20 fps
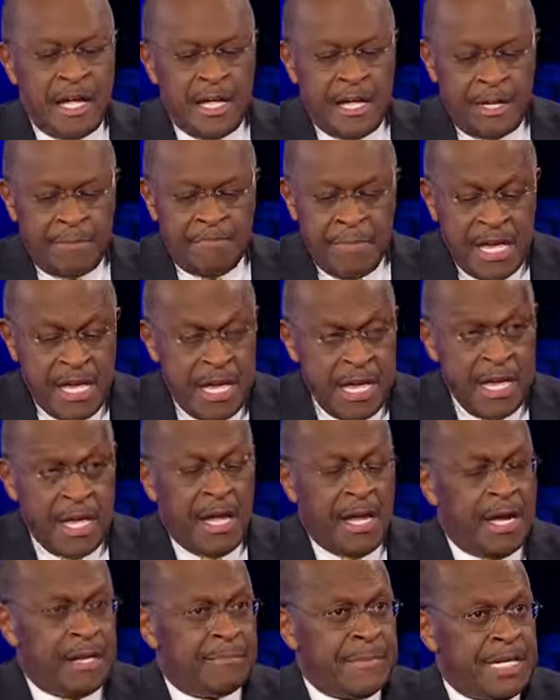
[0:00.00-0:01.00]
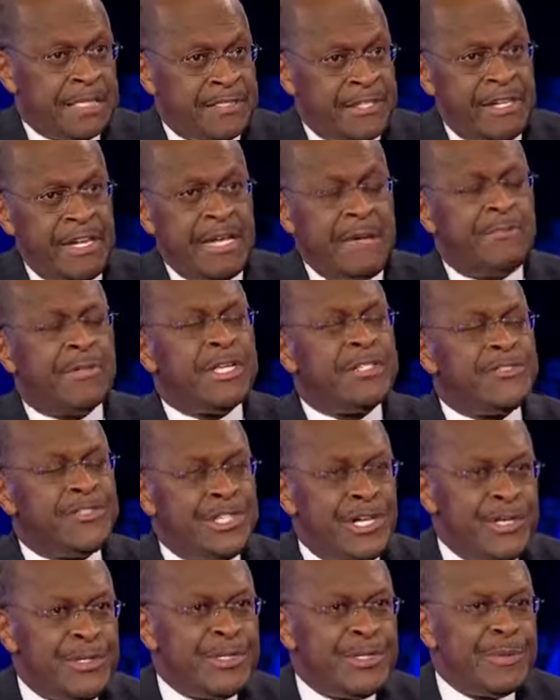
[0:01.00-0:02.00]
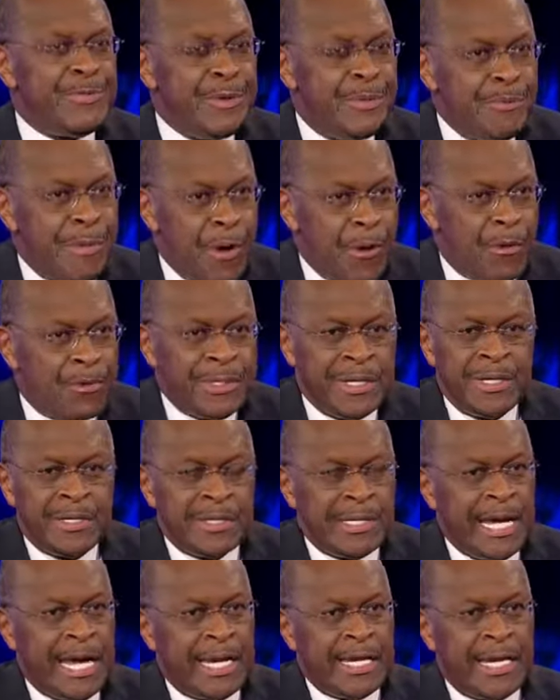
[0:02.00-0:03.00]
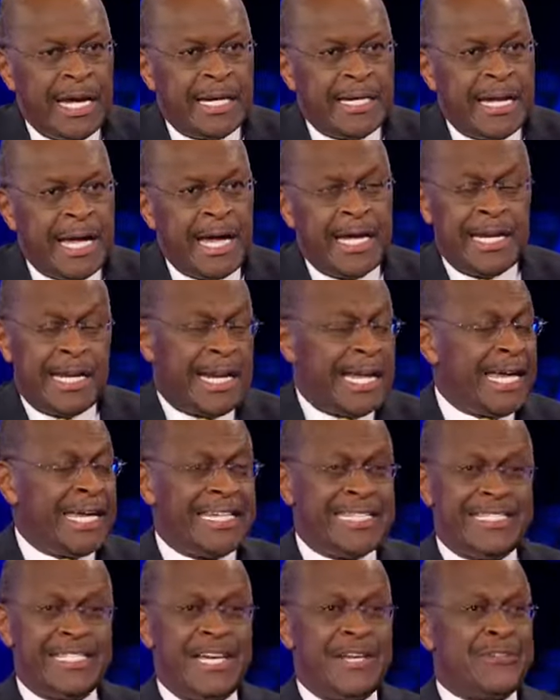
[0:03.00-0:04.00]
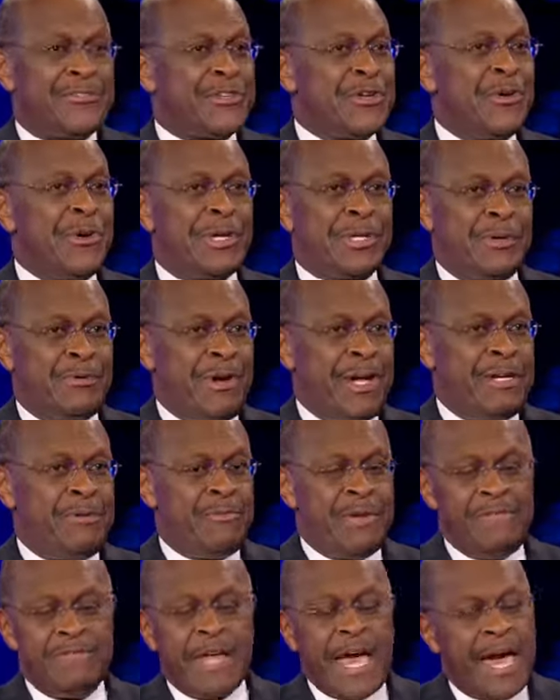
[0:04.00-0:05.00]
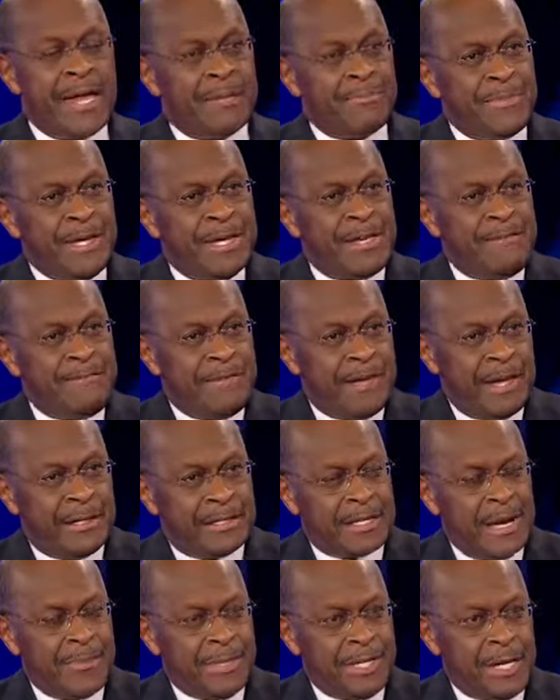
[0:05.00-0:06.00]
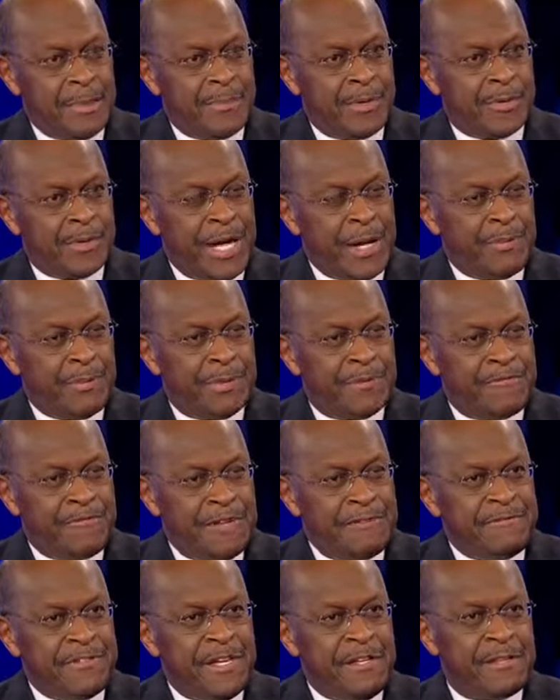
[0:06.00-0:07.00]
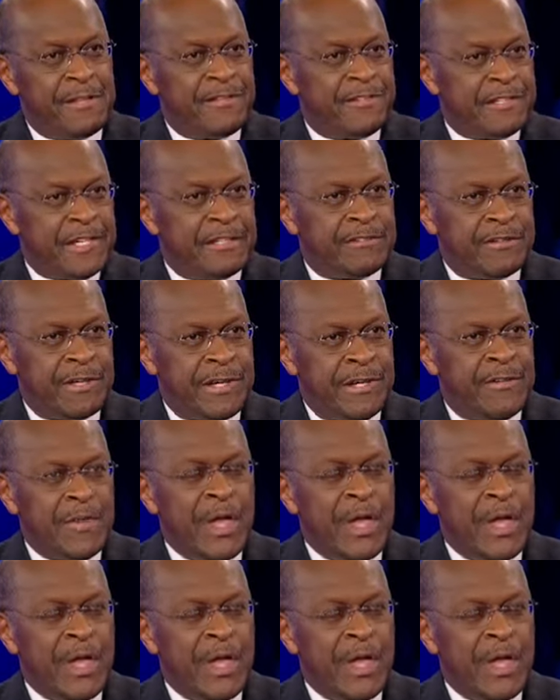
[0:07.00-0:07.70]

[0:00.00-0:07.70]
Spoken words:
me and my team continue to promote 999. And I got to tell you, it's going great. We've got a big event coming up on April the 15th and 16th.